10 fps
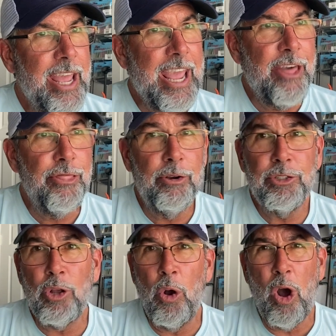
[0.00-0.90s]
and
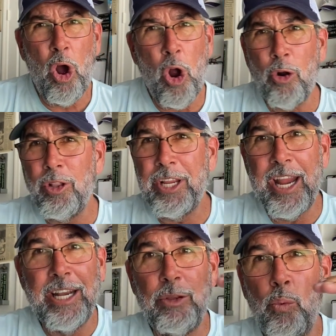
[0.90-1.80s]
there's hardly
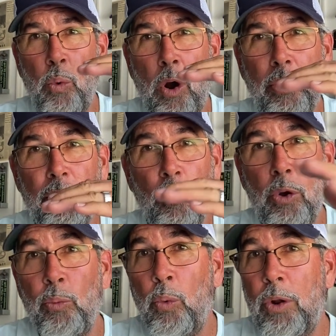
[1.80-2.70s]
any water
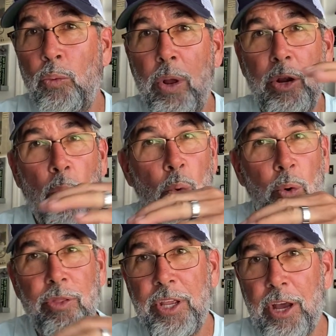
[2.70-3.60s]
going one way
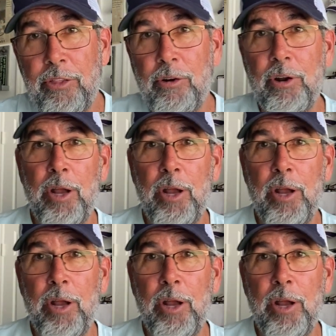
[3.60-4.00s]
or the other.